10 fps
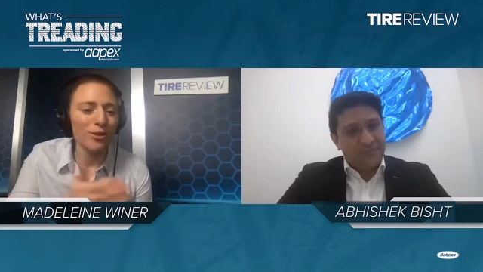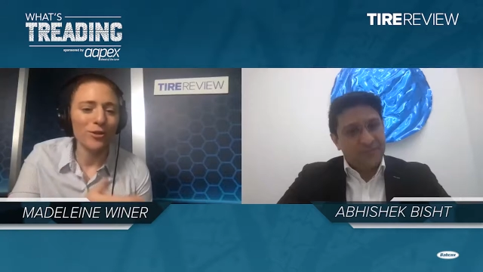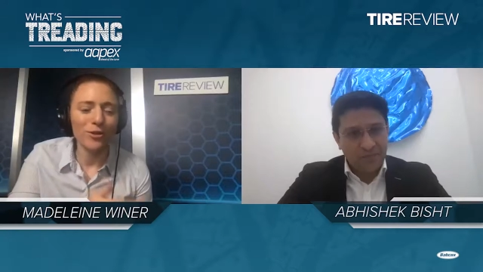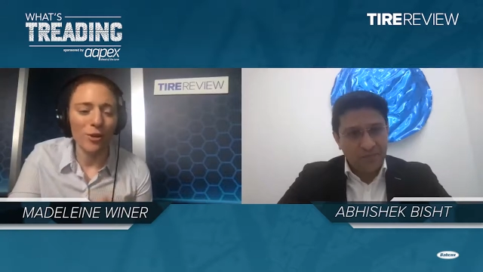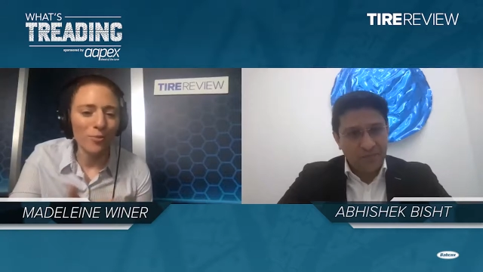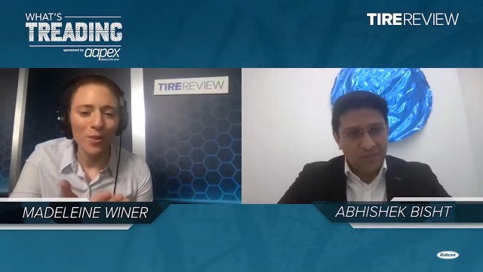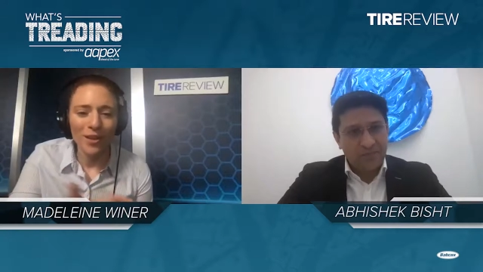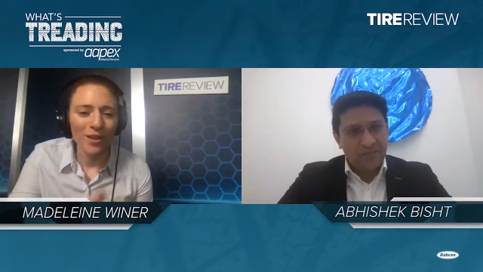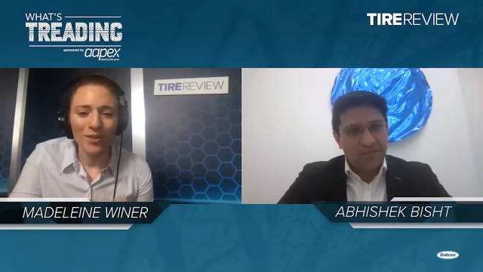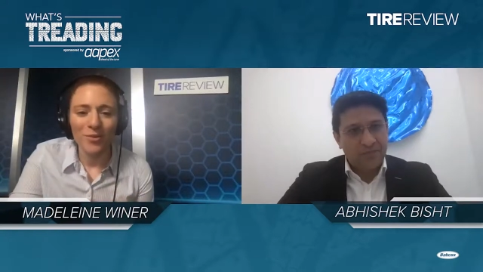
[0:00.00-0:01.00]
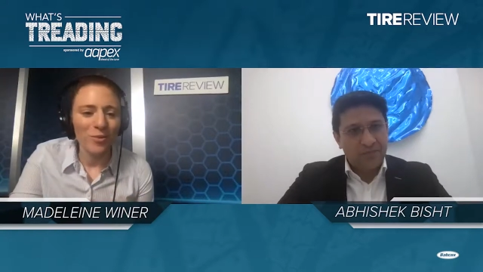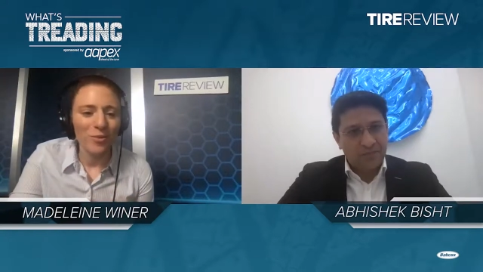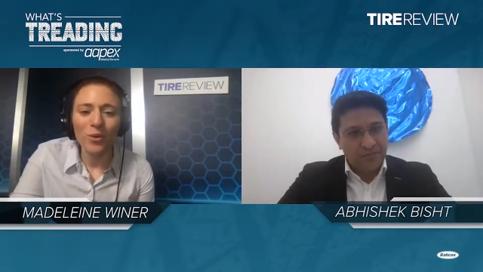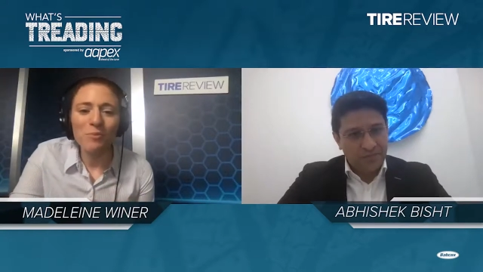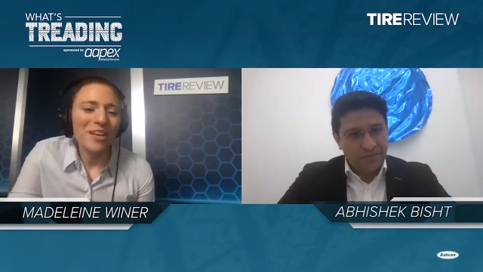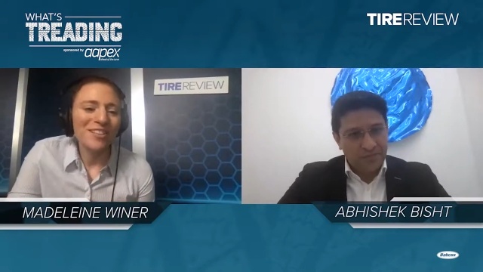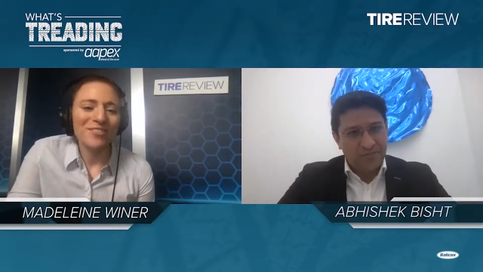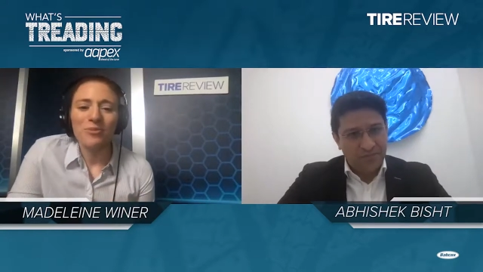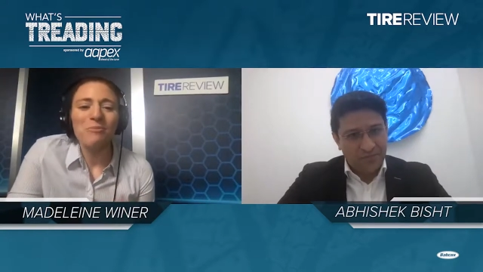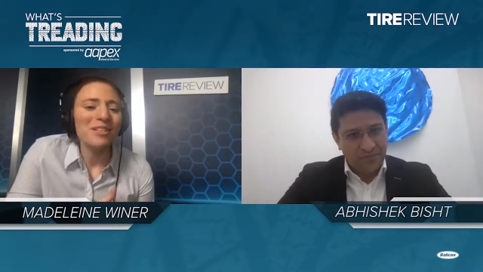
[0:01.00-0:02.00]
Speaker 1: you know, what makes
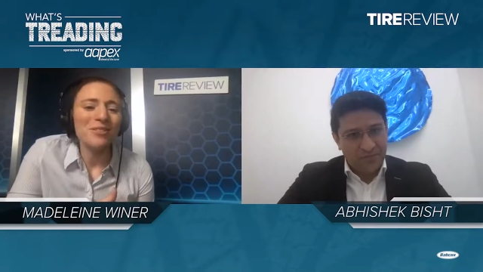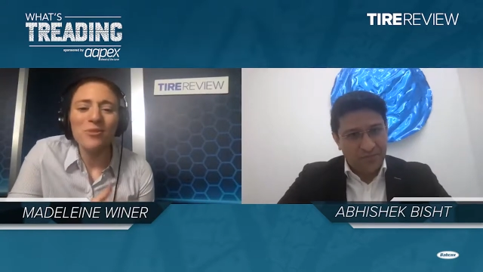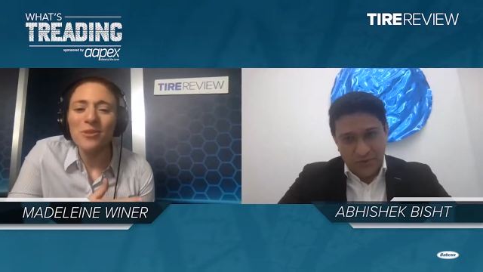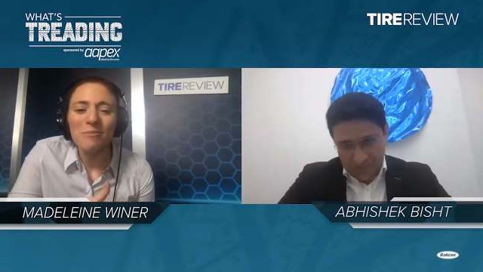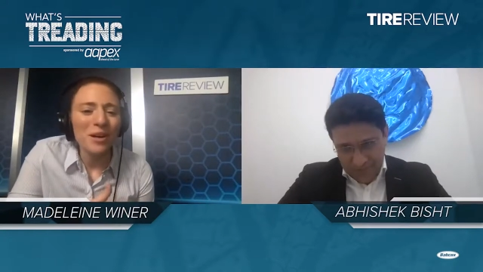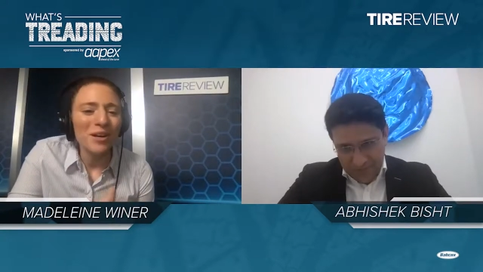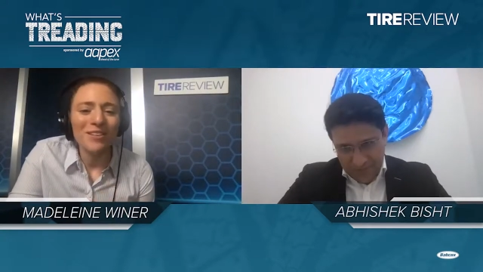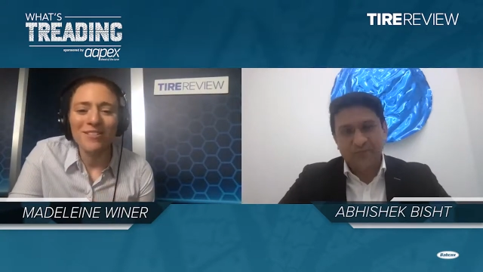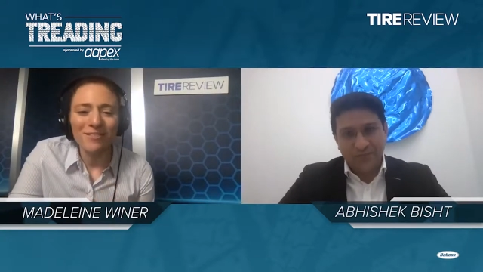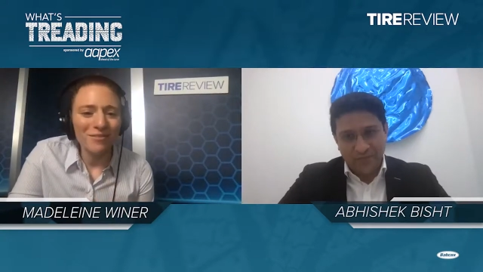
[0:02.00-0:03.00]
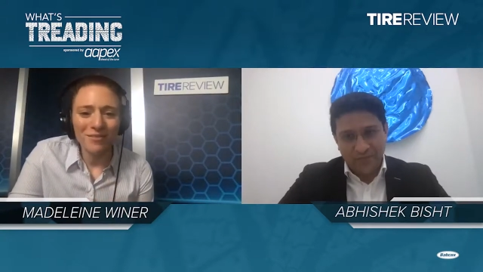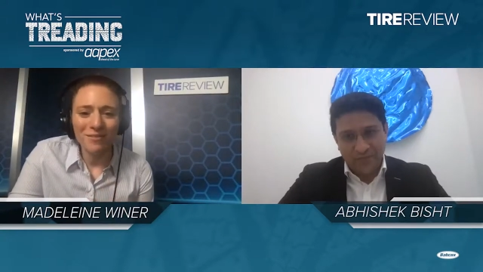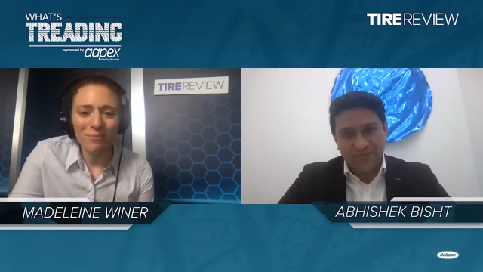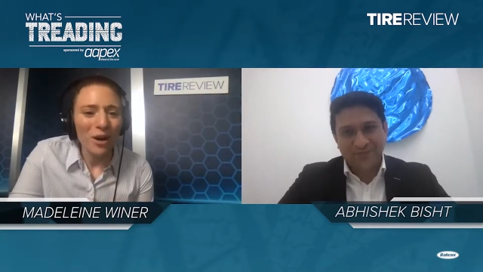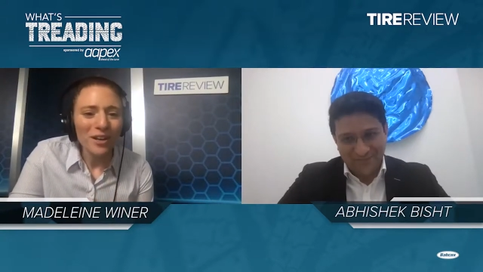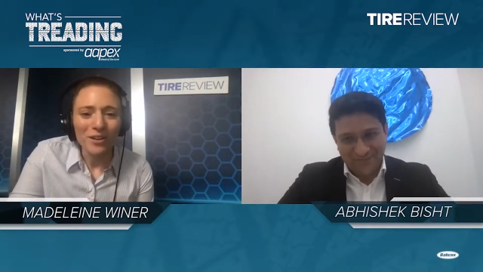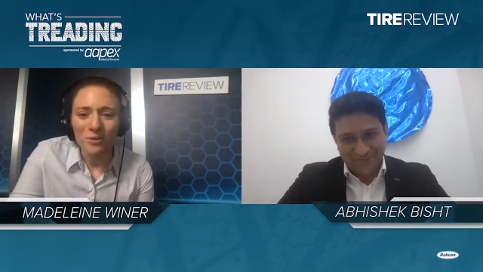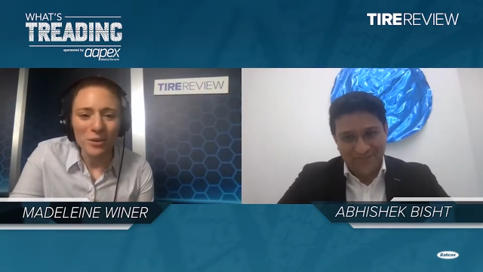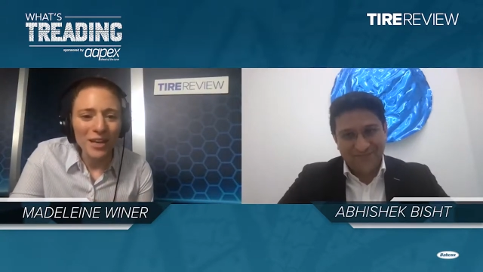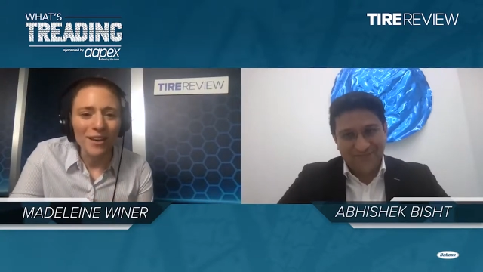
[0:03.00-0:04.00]
the North American market
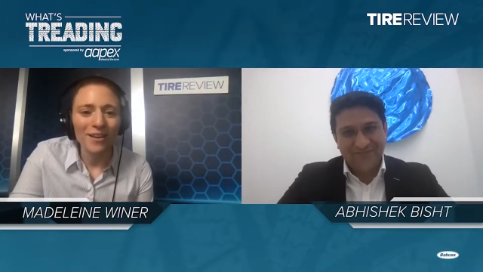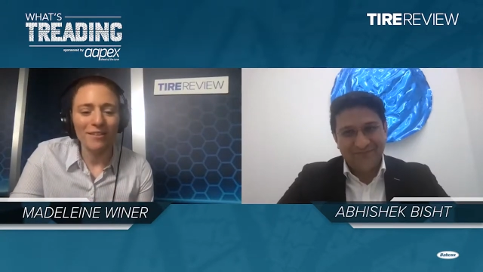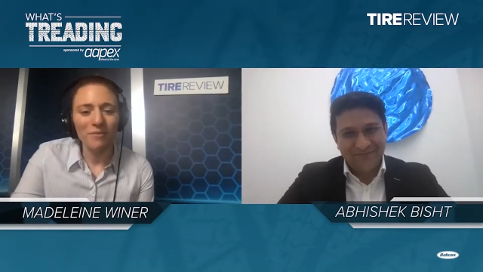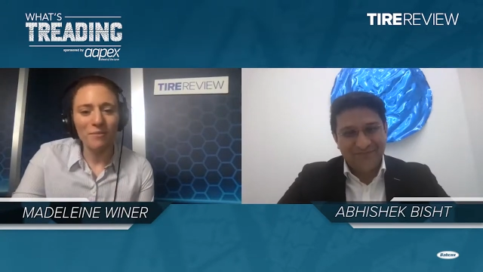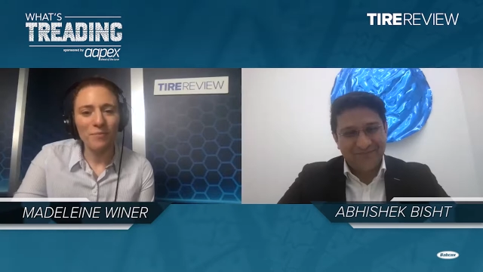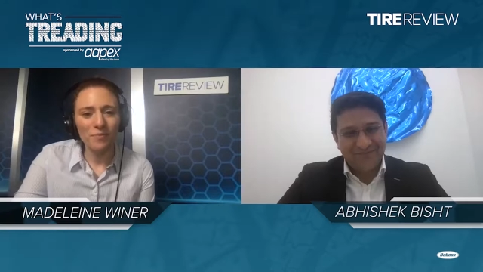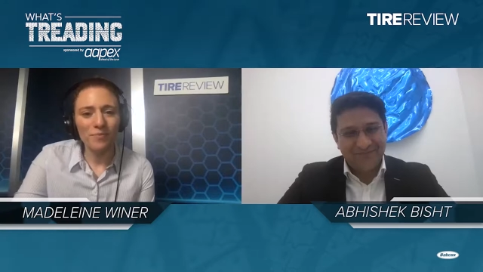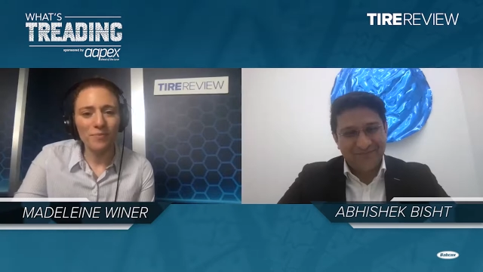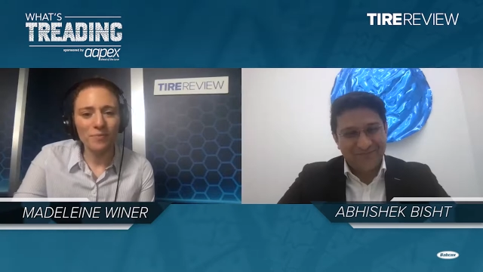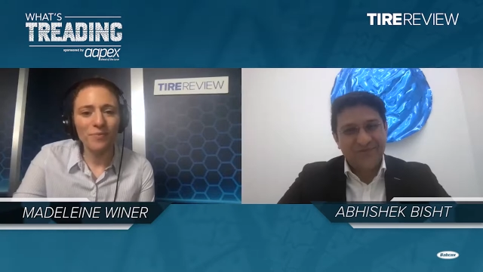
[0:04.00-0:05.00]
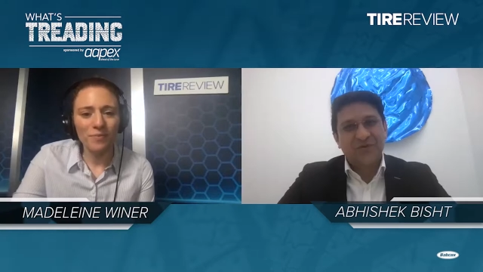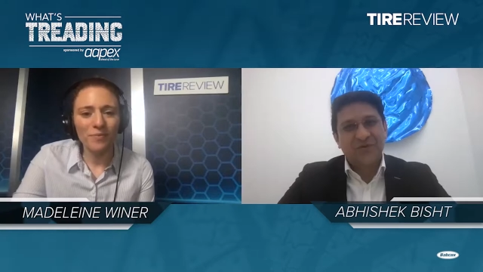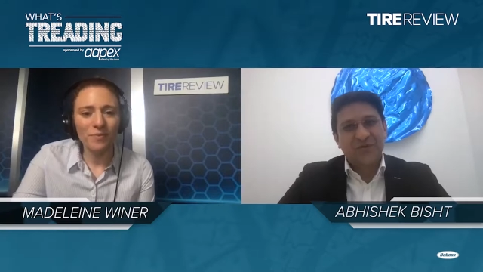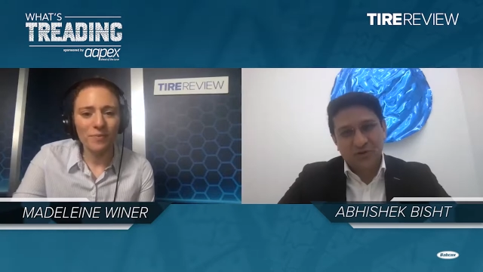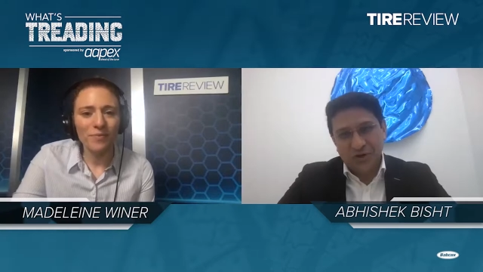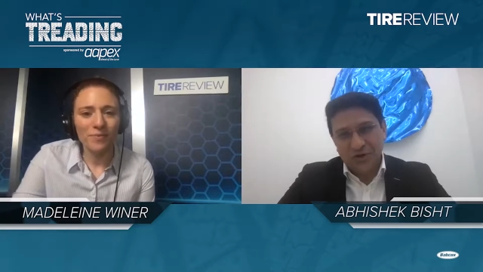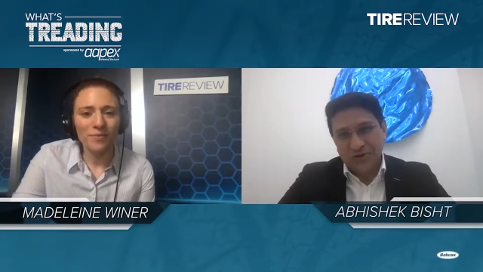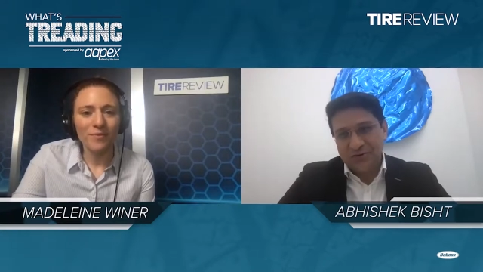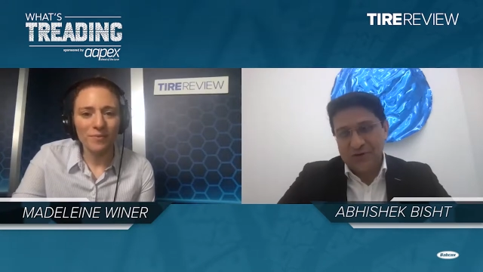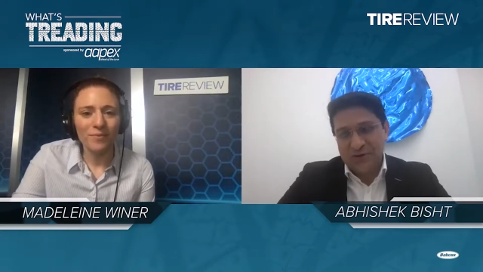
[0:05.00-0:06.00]
unique?
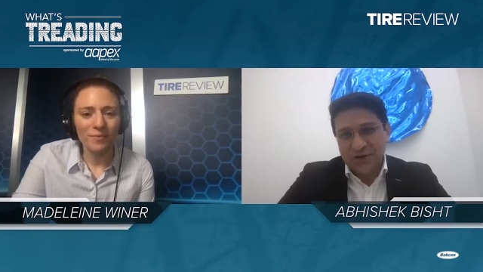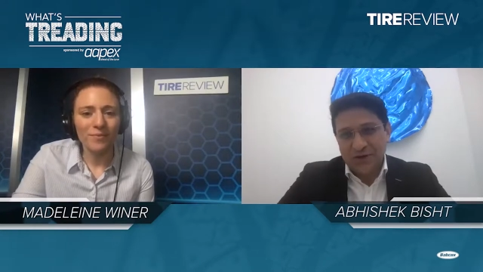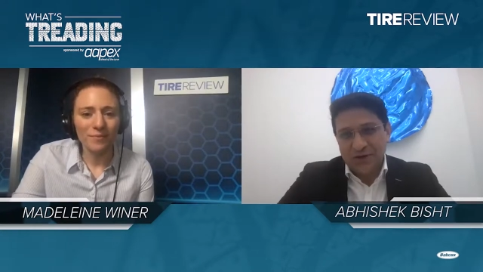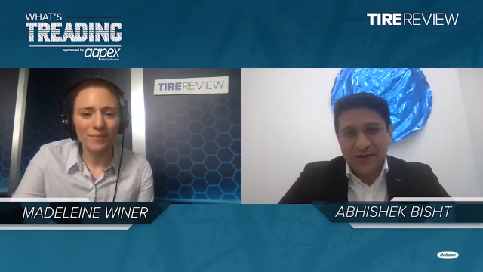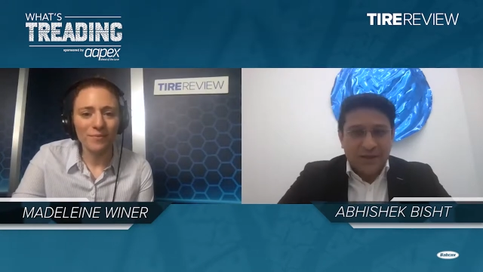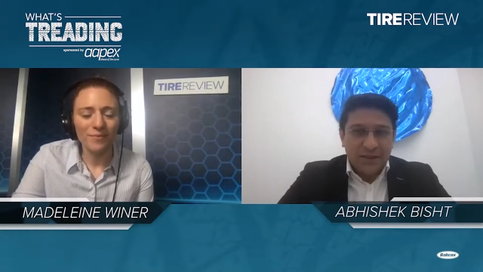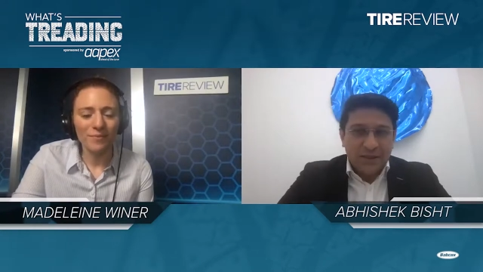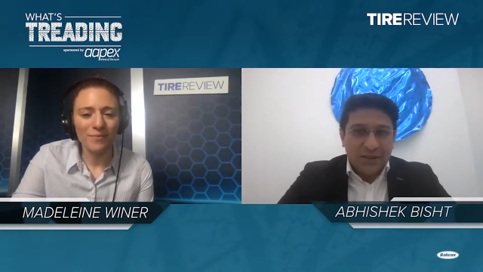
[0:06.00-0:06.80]
Speaker 2: Sure, sure.